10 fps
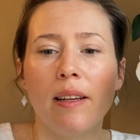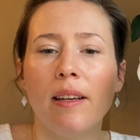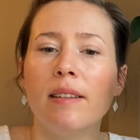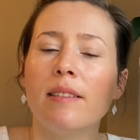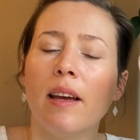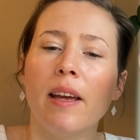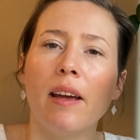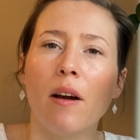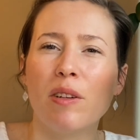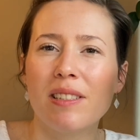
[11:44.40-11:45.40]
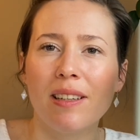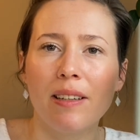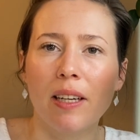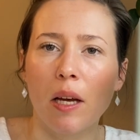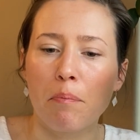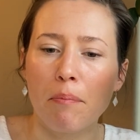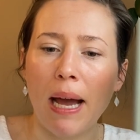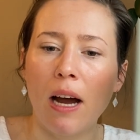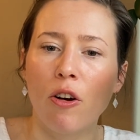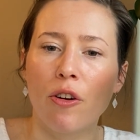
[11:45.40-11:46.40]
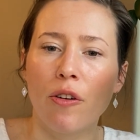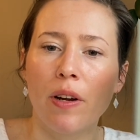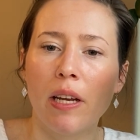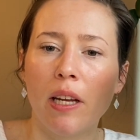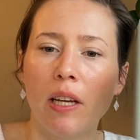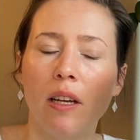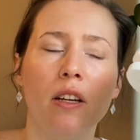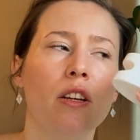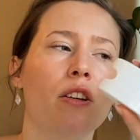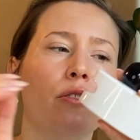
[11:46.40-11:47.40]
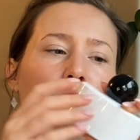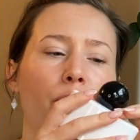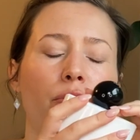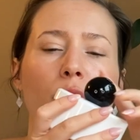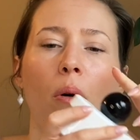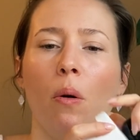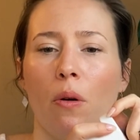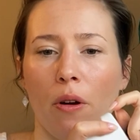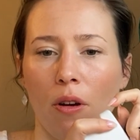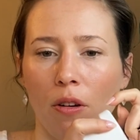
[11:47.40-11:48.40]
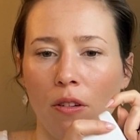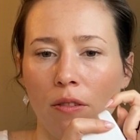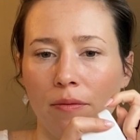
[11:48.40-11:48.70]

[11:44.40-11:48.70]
is a, I would say like a powdery floral.